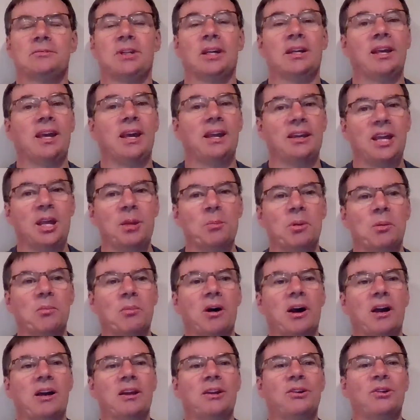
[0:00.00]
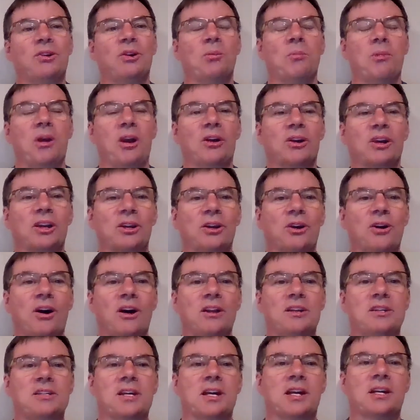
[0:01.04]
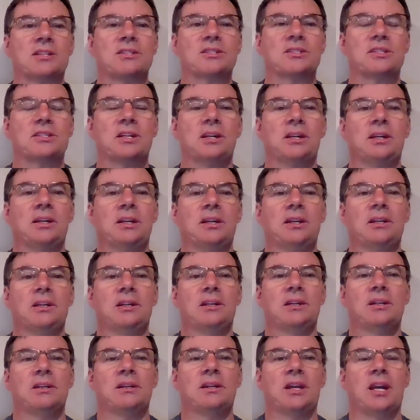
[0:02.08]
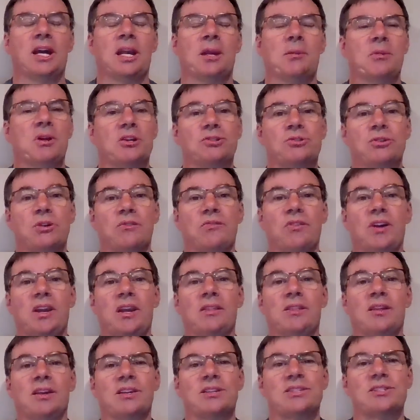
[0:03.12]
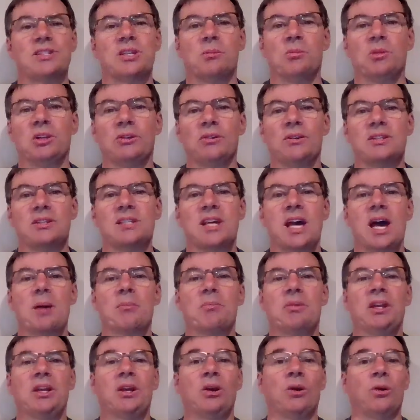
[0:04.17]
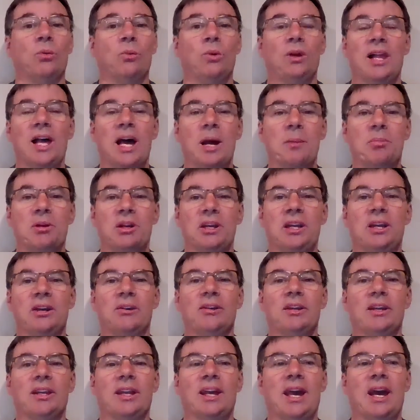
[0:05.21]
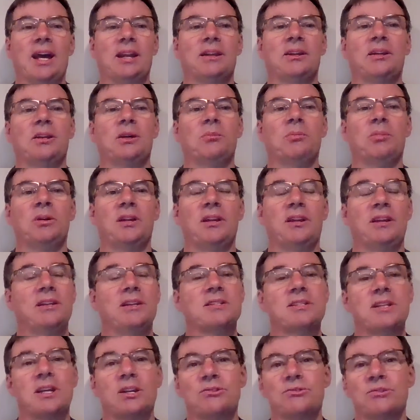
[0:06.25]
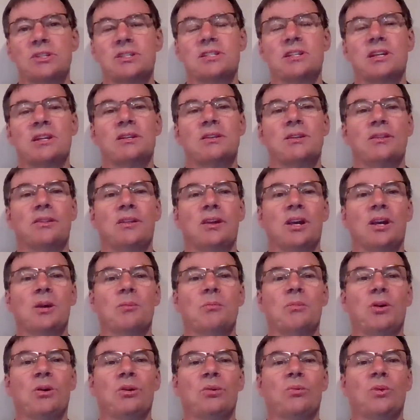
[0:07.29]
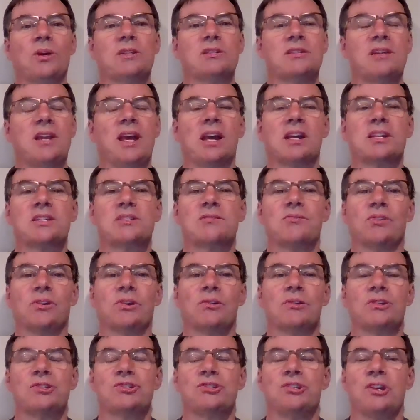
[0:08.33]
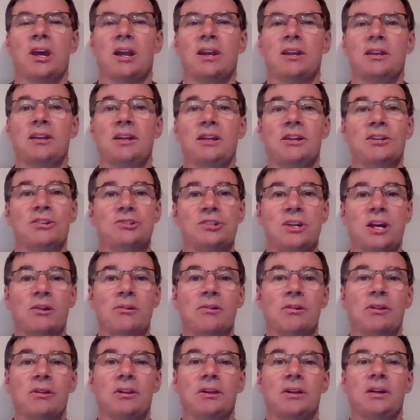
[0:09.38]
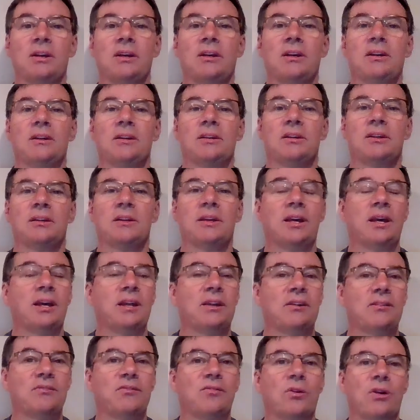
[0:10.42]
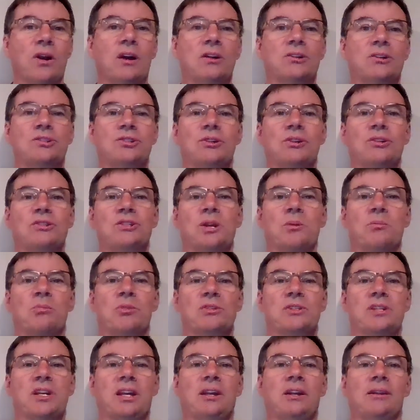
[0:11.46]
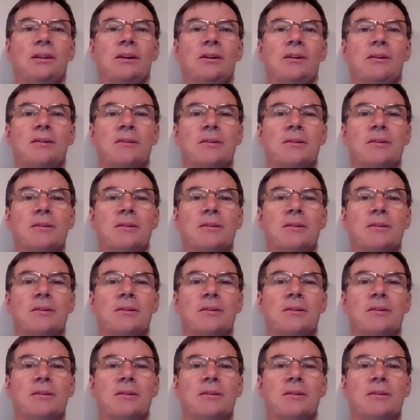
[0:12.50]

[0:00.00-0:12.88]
Again, keep in mind her American context, and I'm not sure if anything similar is happening or will happen here in Canada, but it is interesting to think about what's next for Christianity in general and for our church in particular.